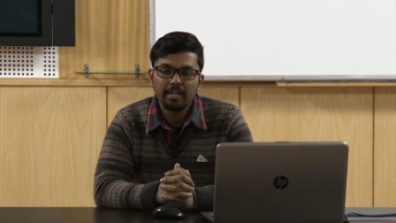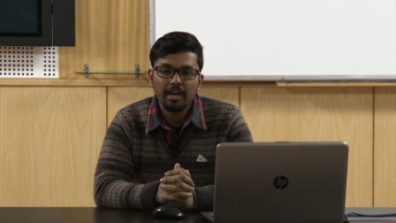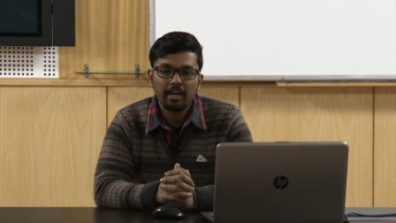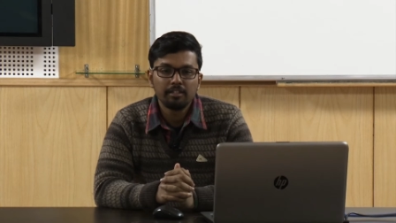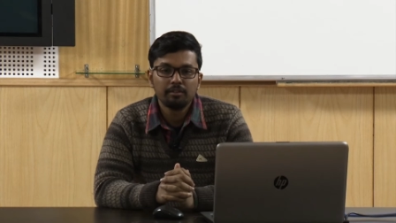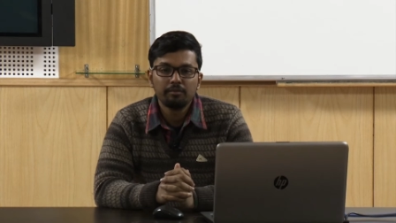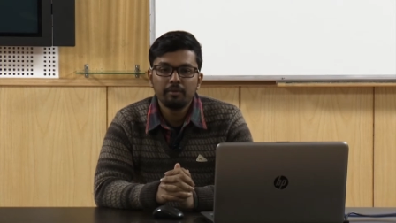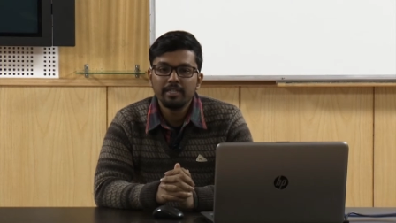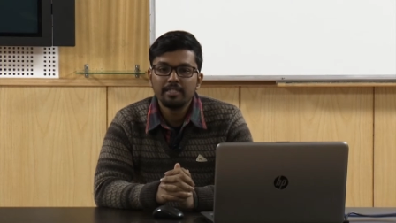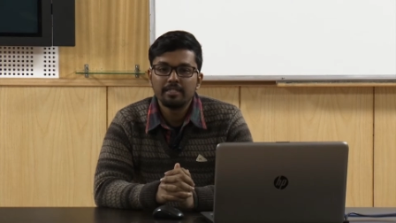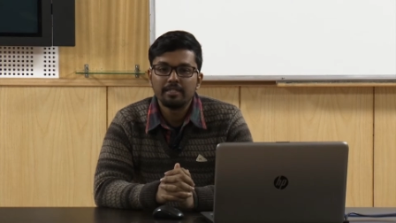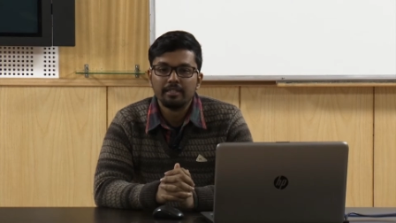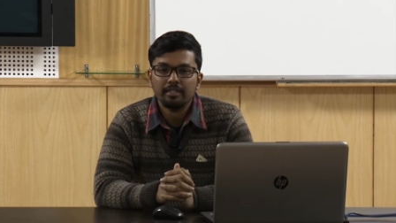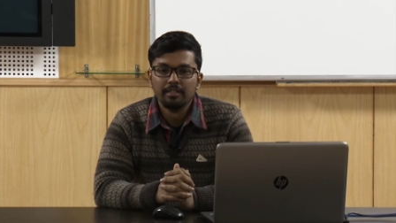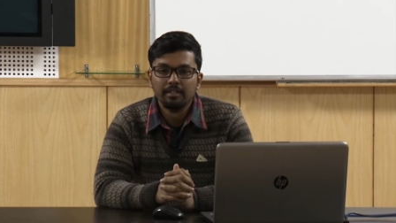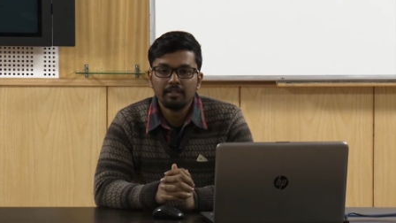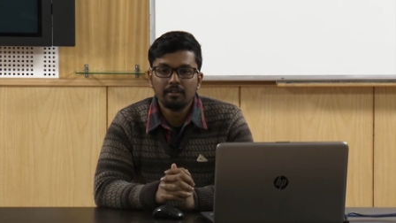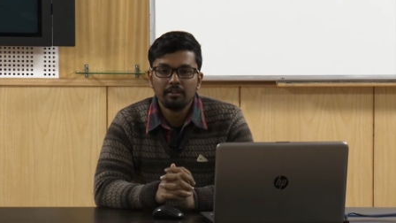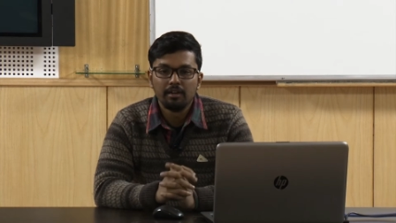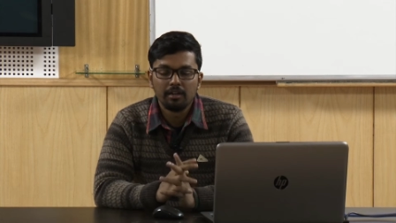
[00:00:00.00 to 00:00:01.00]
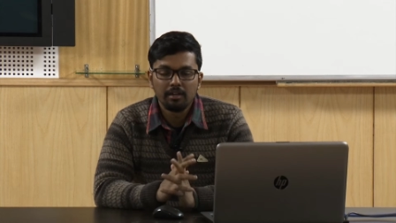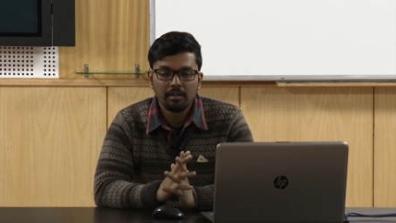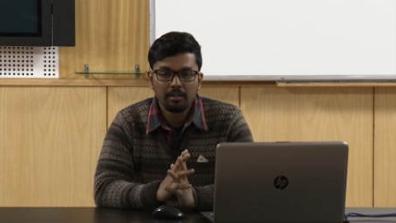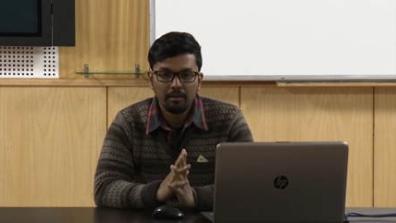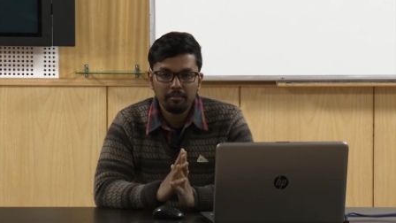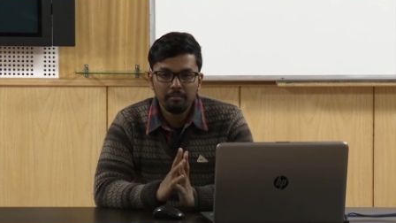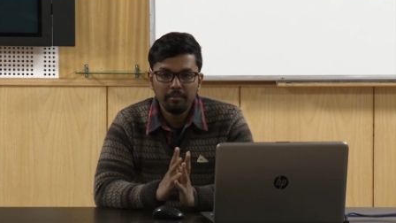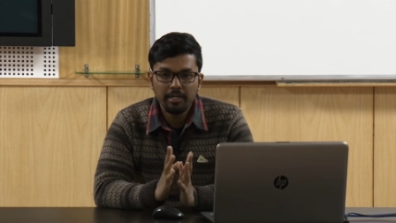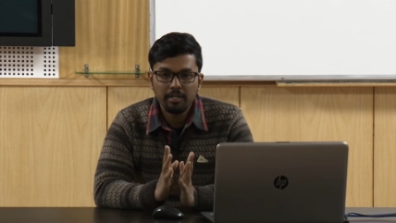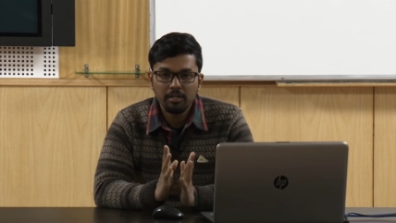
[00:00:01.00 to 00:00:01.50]
otherwise the
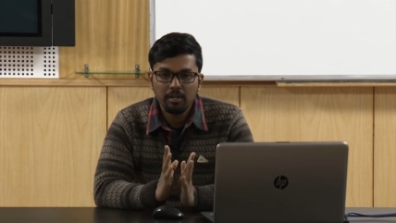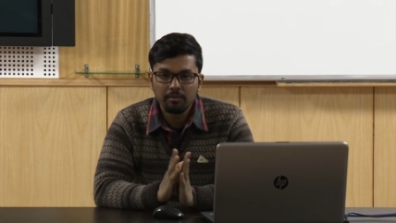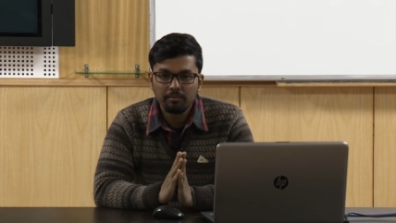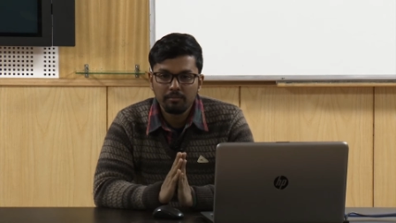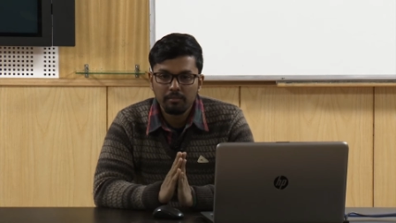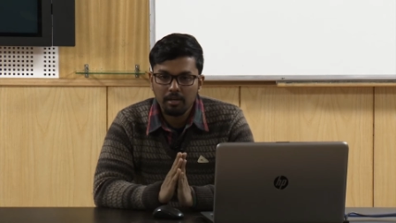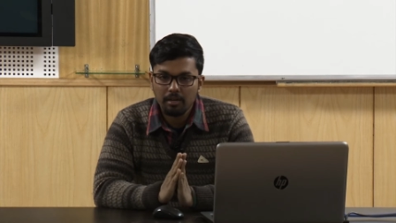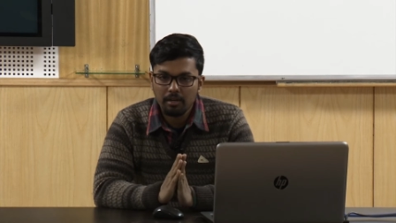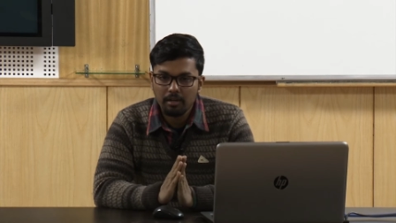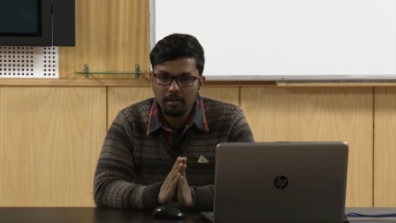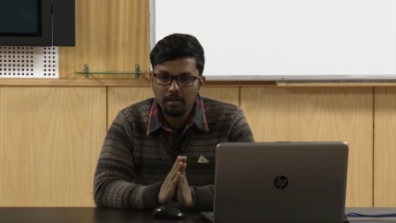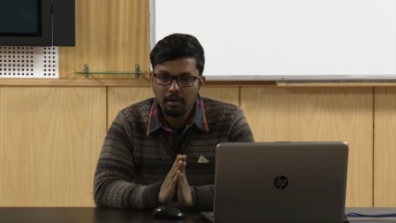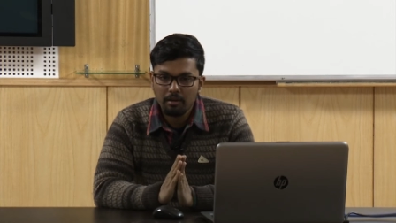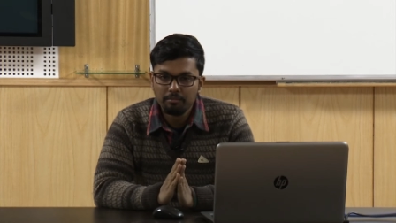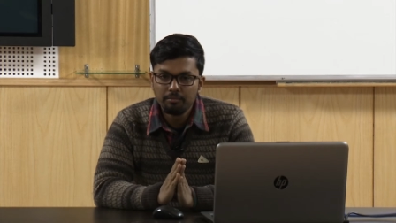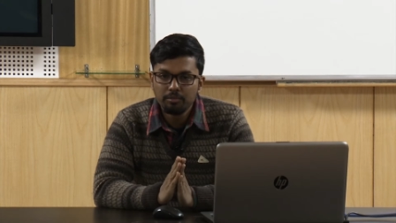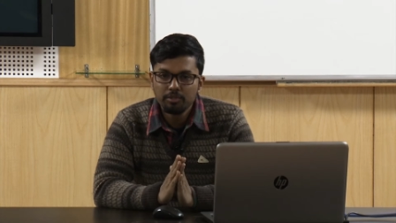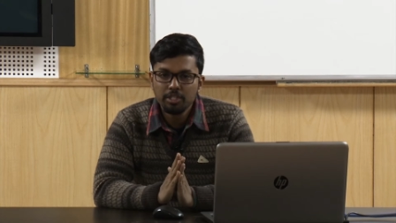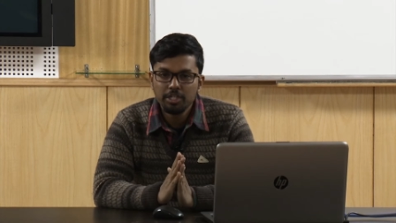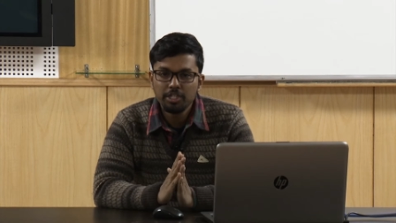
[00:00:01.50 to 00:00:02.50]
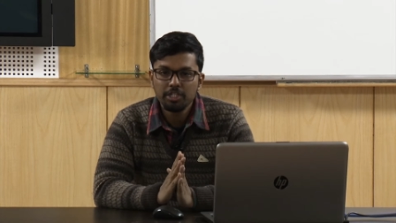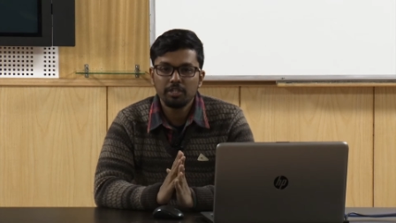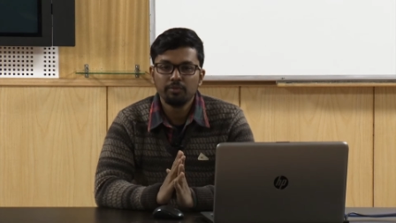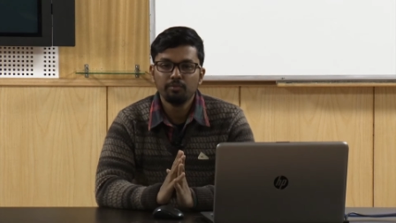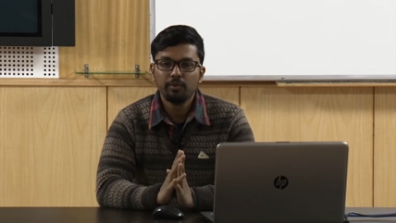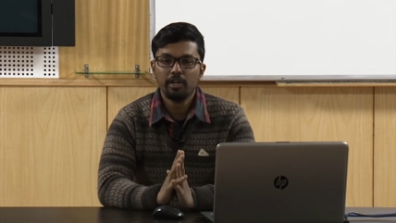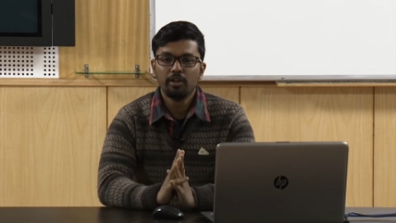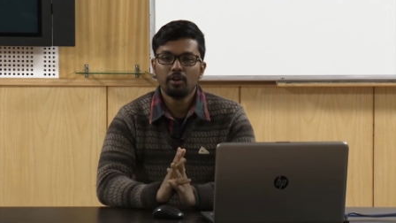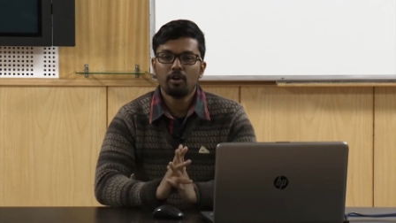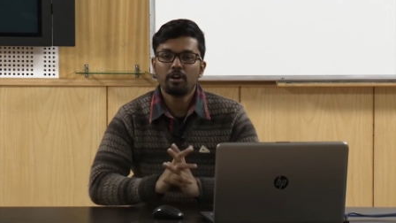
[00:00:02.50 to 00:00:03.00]
complete composition
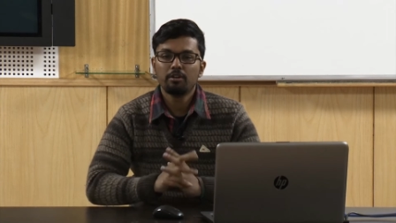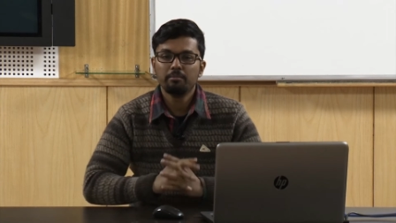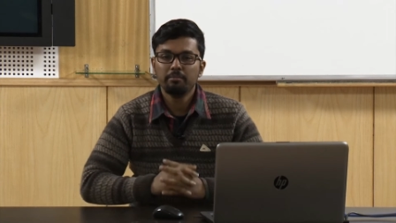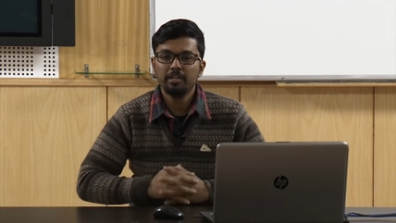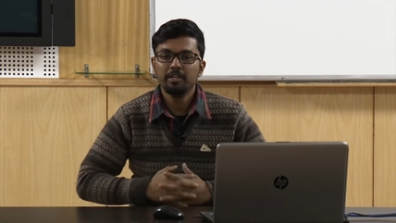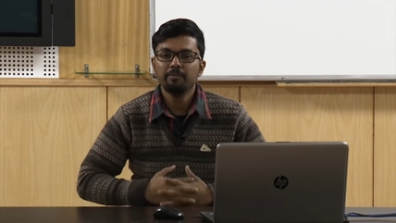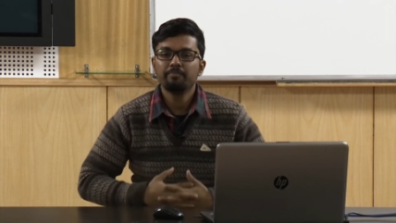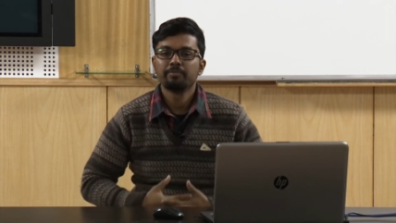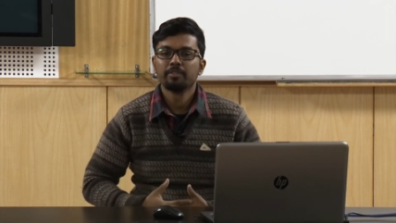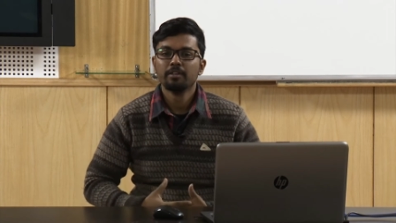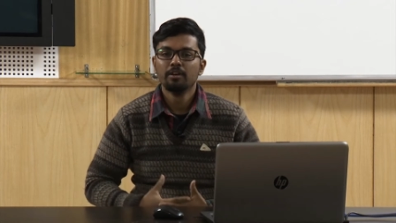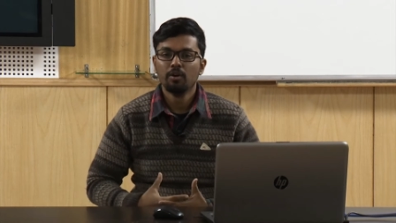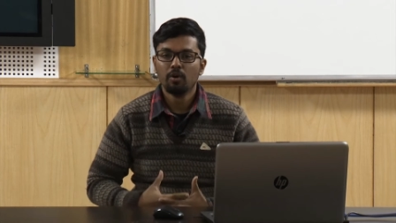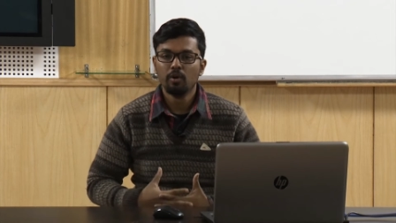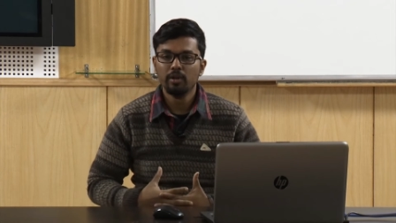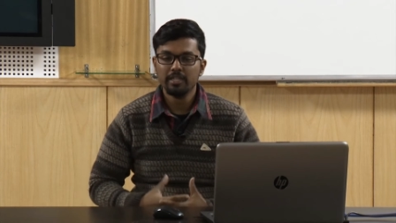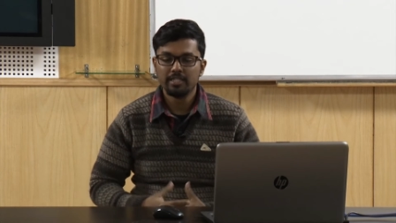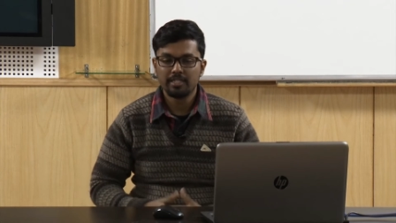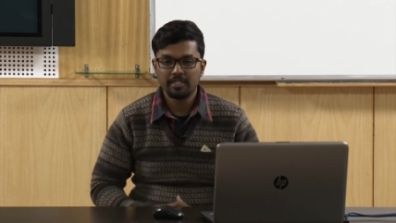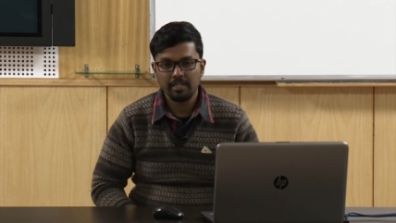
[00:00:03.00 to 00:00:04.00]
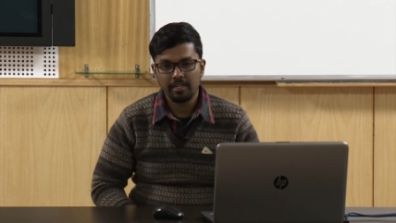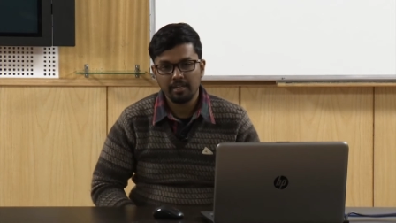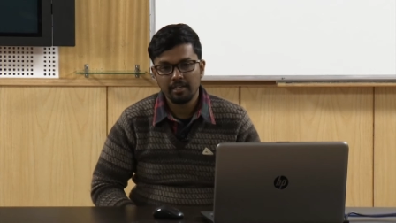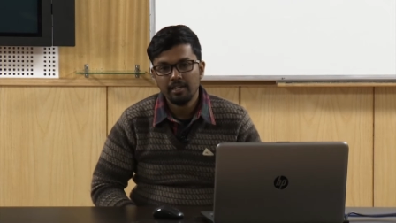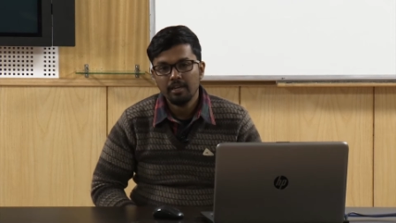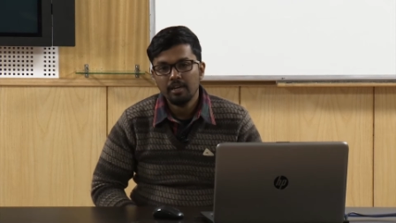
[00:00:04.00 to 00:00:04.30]
will not be holistic.